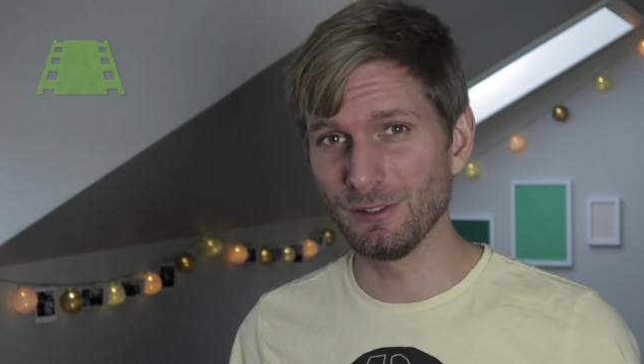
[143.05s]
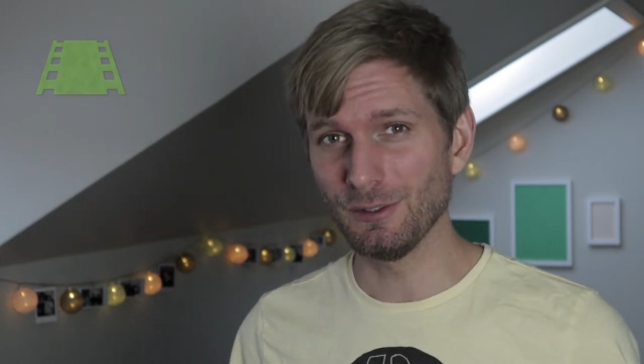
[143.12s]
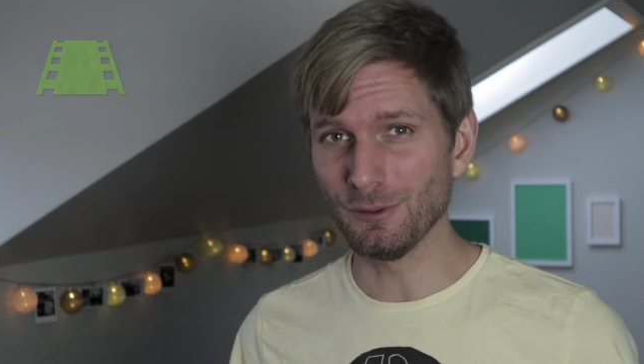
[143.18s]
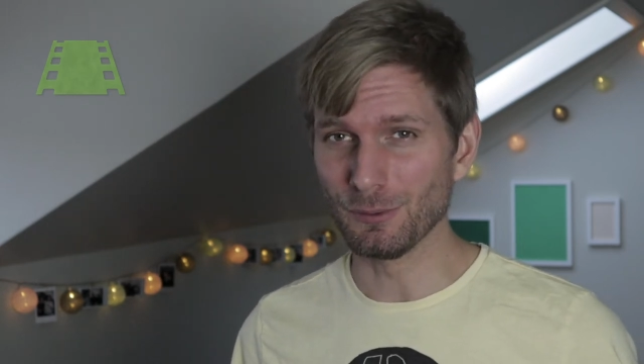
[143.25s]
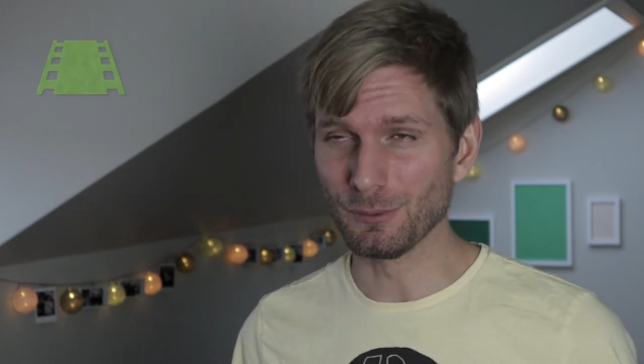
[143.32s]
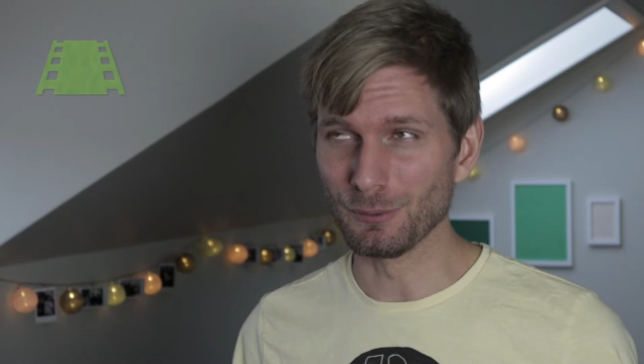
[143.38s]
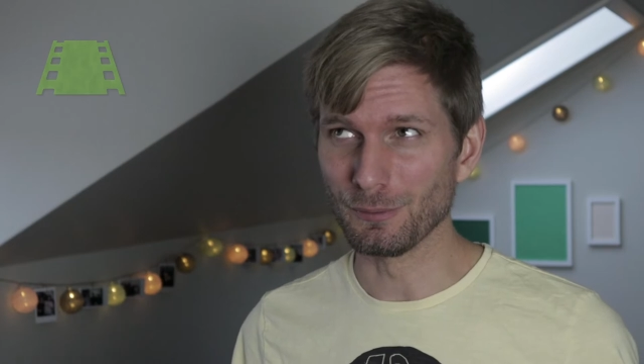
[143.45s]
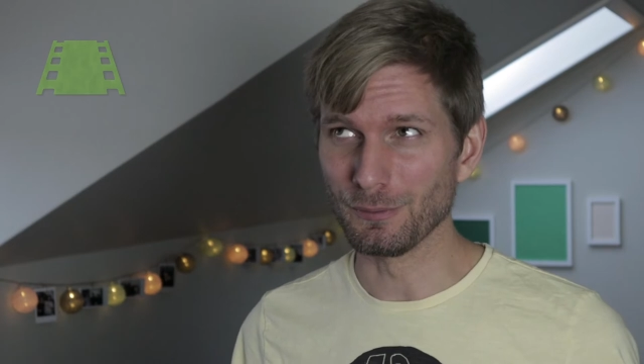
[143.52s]

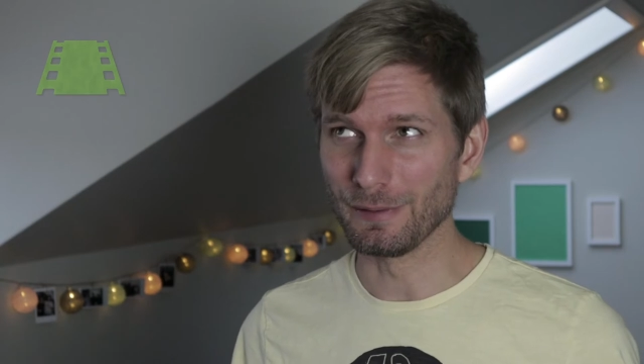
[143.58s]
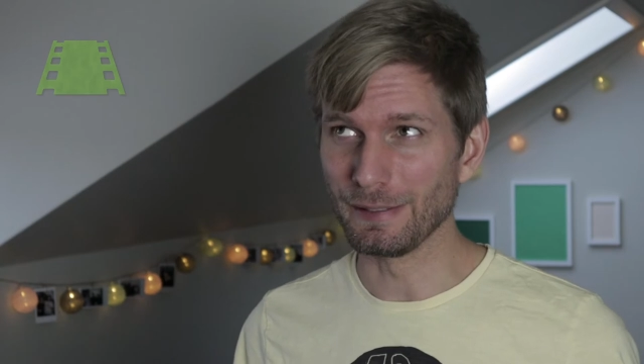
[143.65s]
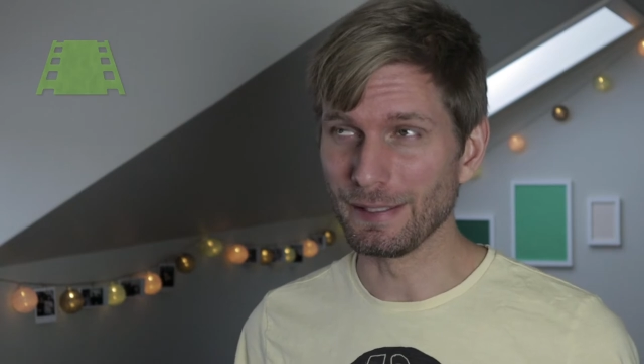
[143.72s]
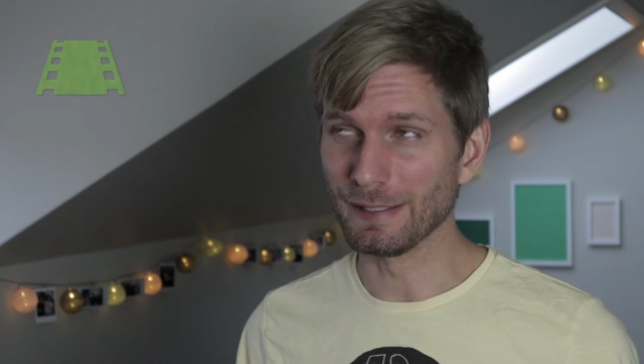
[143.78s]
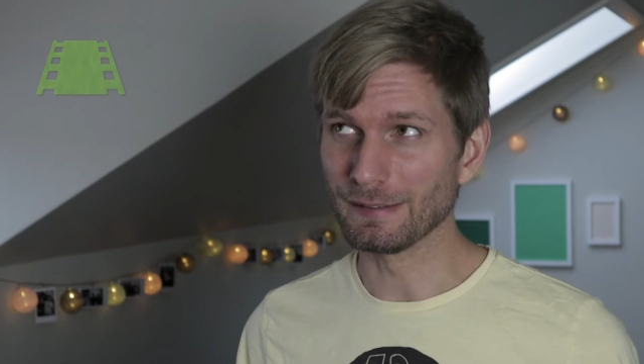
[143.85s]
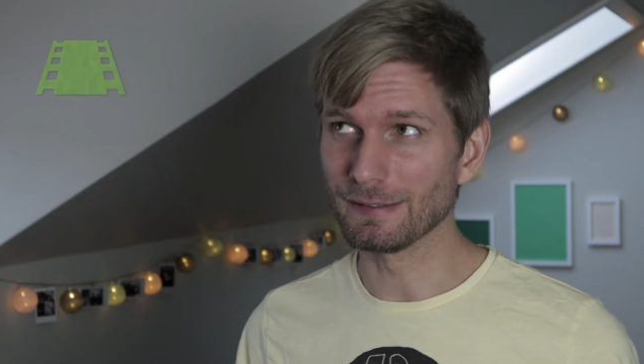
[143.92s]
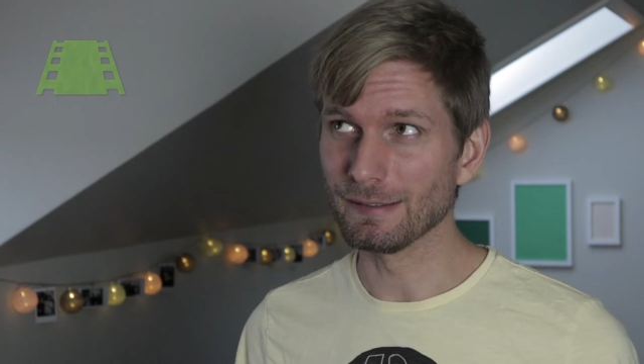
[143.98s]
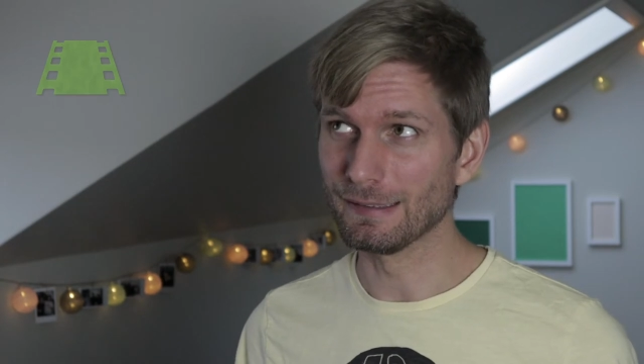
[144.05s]
to
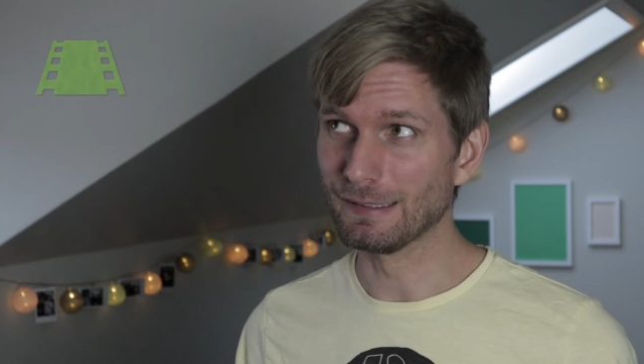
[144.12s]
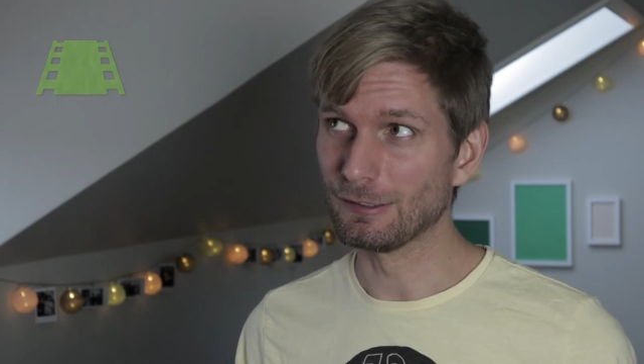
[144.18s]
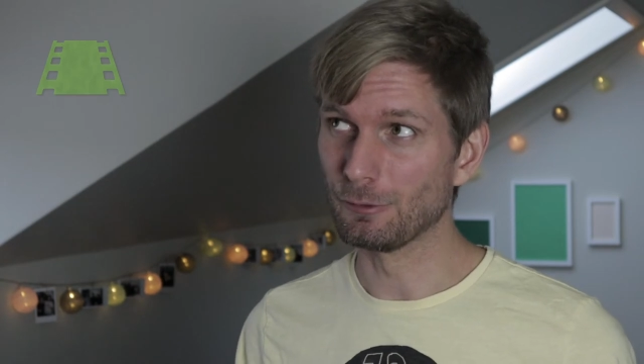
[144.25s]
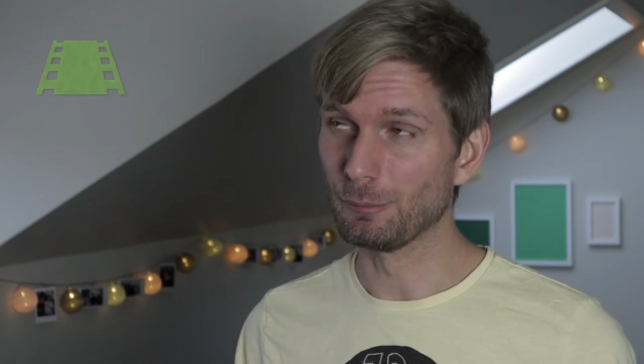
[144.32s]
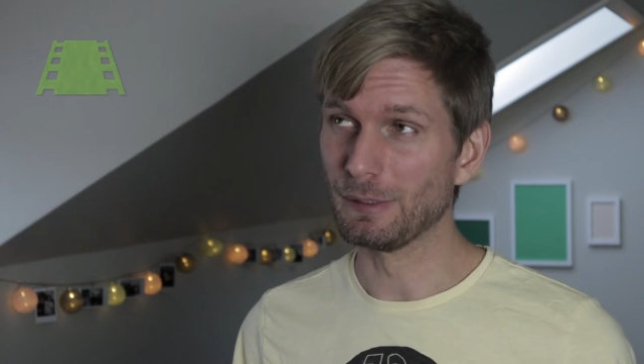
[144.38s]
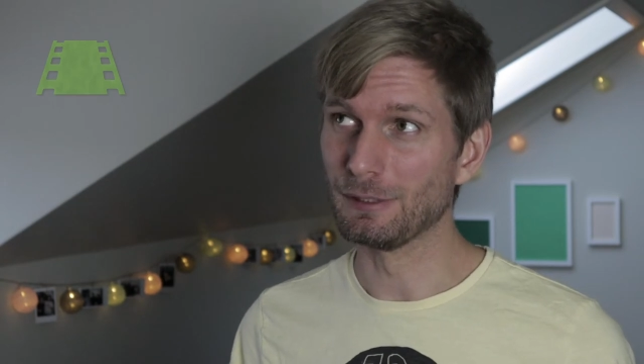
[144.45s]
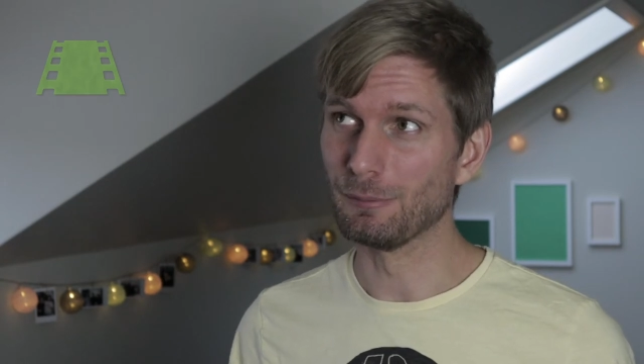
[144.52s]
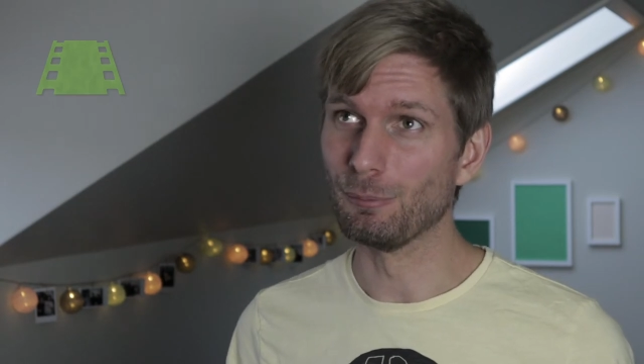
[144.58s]
get a
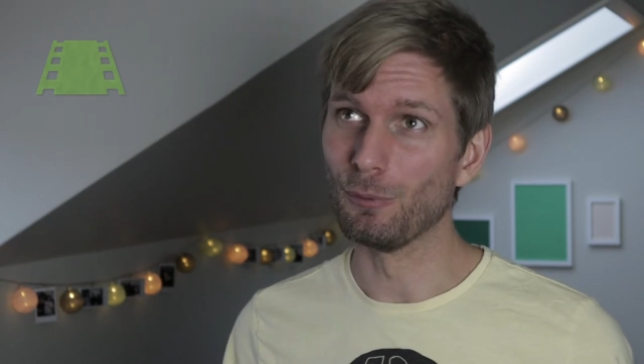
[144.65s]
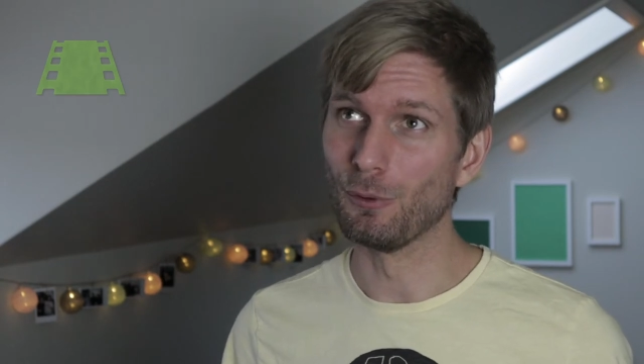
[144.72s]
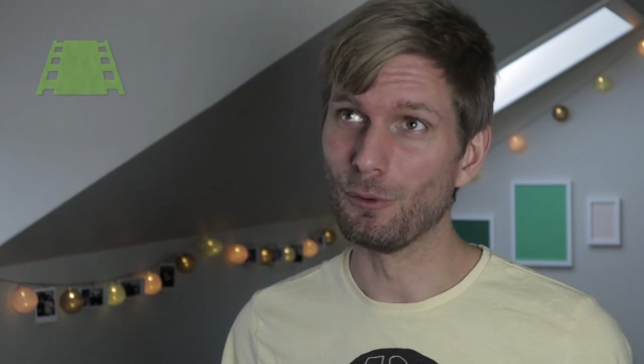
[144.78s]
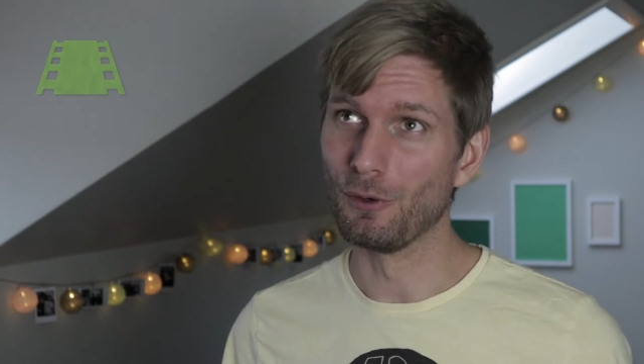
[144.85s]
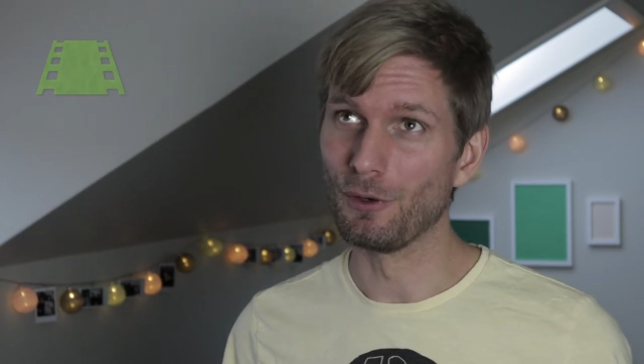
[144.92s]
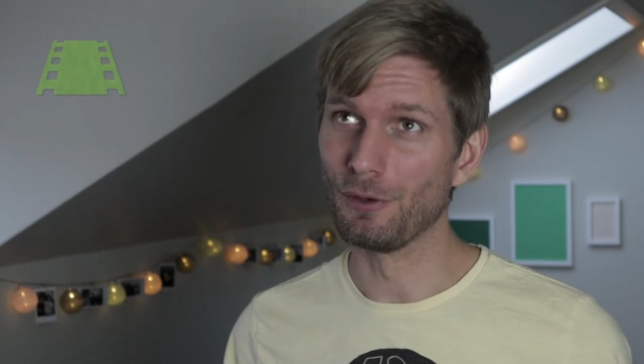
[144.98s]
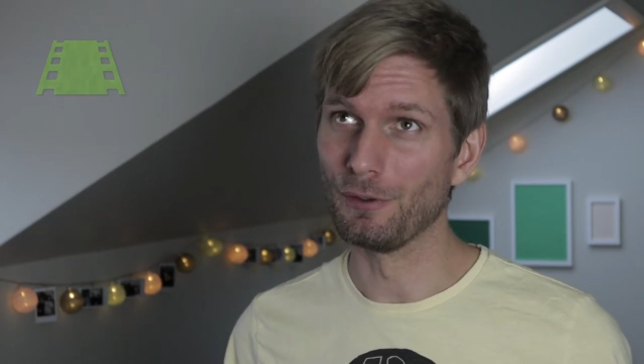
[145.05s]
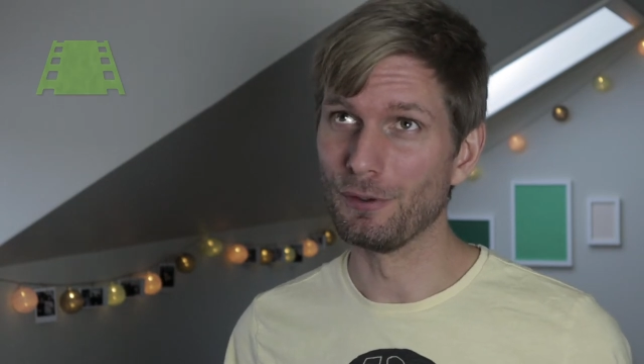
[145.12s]
little bit
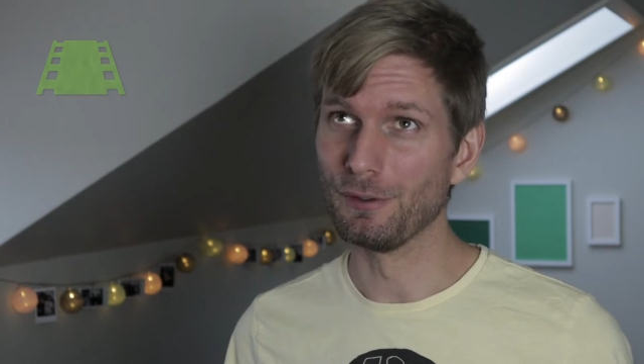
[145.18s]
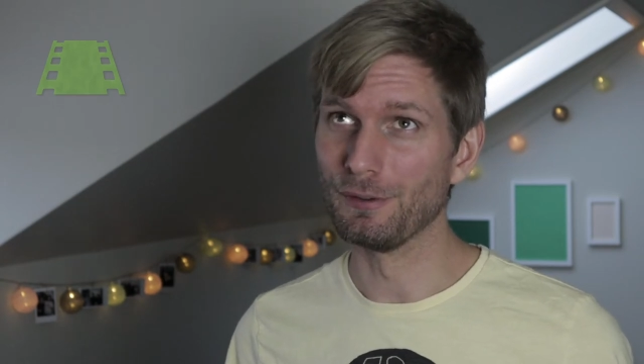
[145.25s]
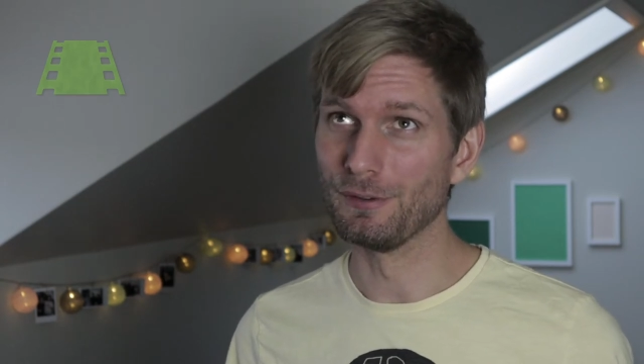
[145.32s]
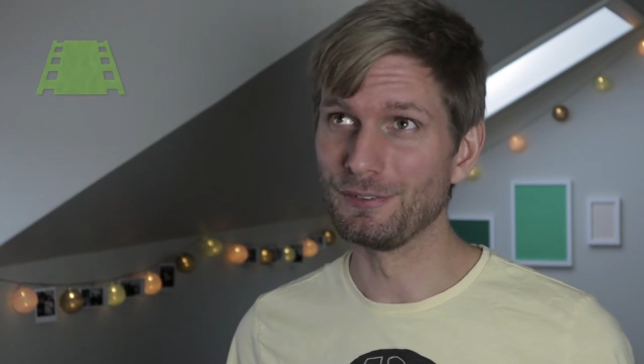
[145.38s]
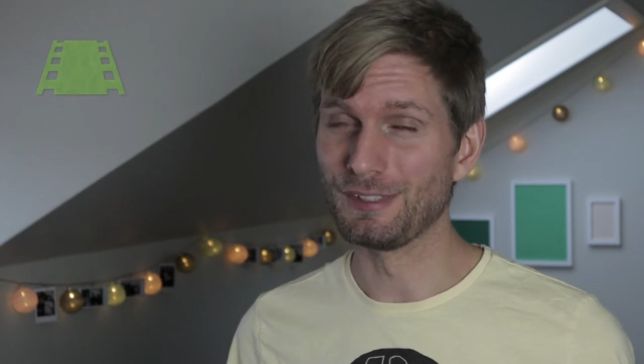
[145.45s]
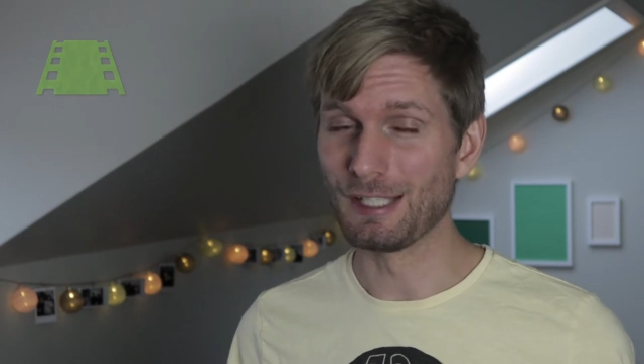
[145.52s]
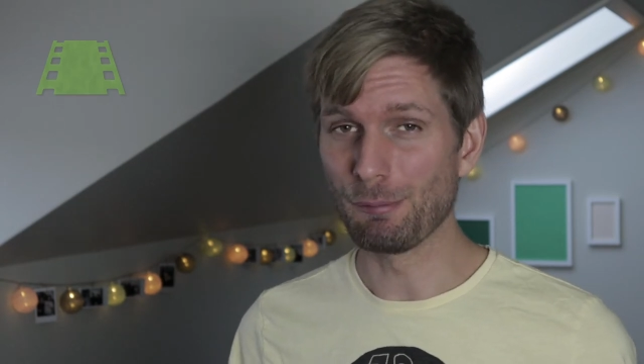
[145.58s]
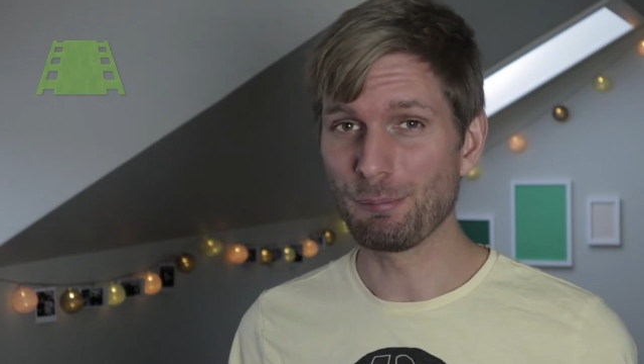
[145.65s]
more
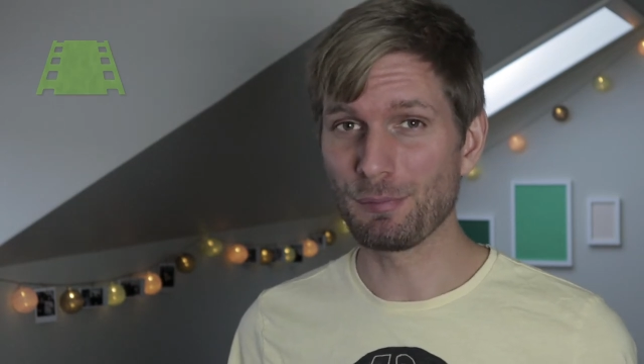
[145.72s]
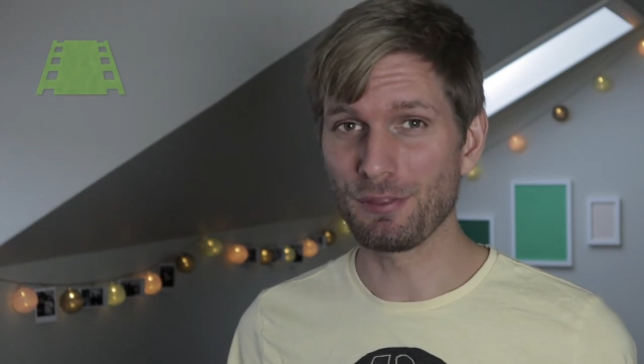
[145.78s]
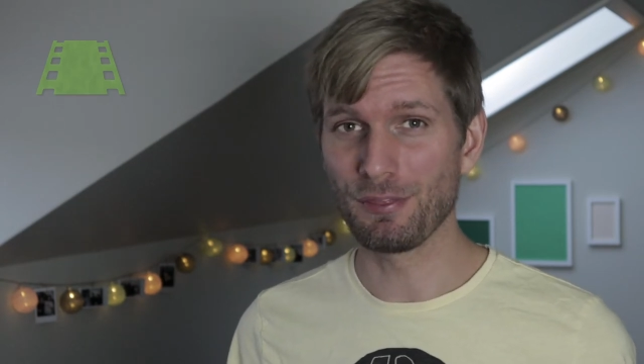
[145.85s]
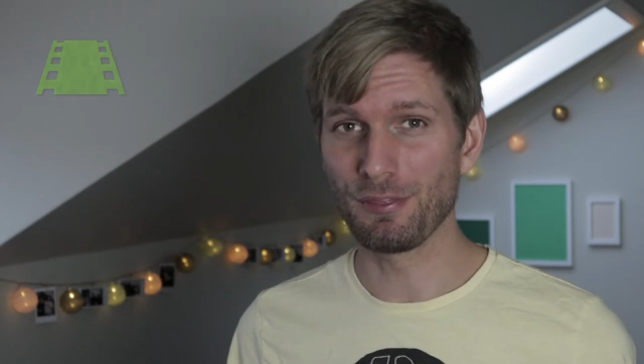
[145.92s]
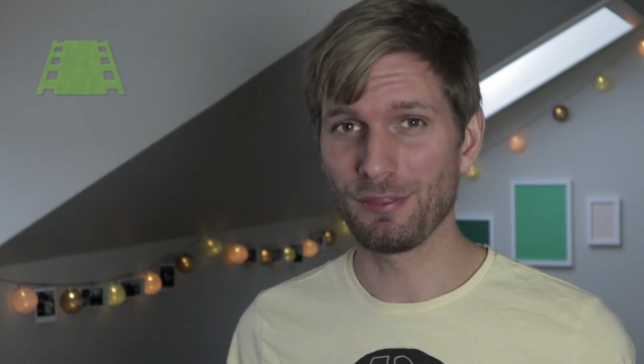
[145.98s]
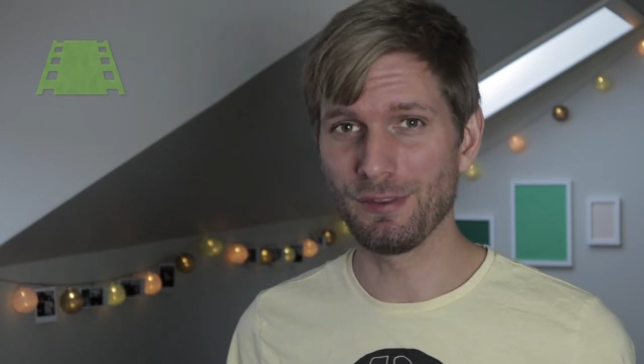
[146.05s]
depth